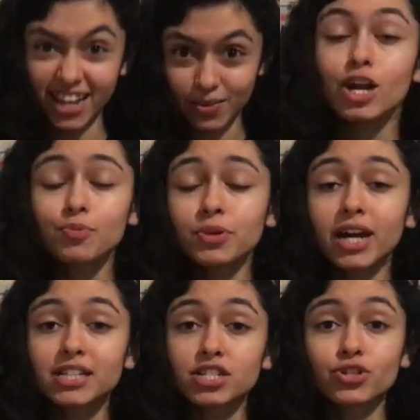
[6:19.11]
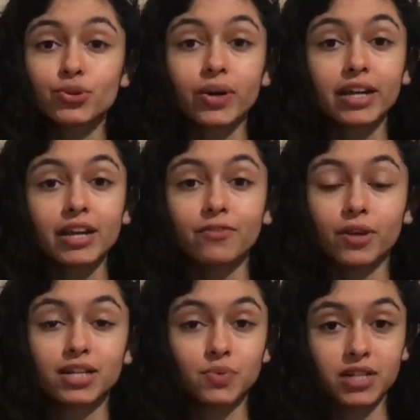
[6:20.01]
I hope you guys enjoyed. If you
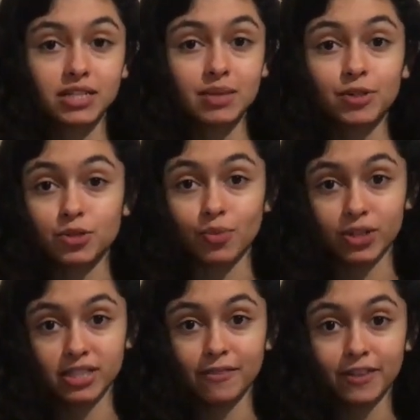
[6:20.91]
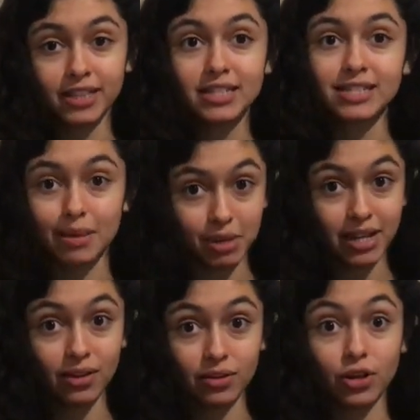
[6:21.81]
guys want to see me do more stuff like this, let me
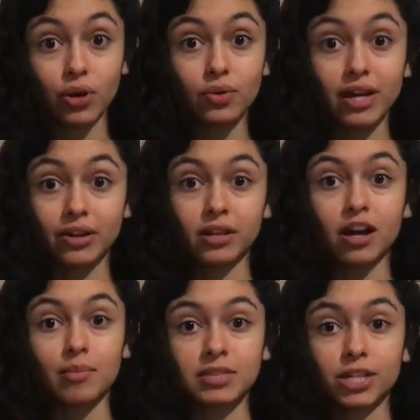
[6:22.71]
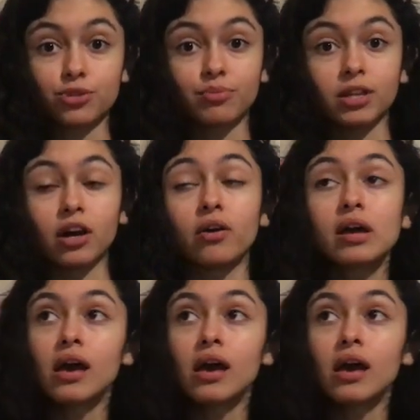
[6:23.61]
down, know down in the comment section below.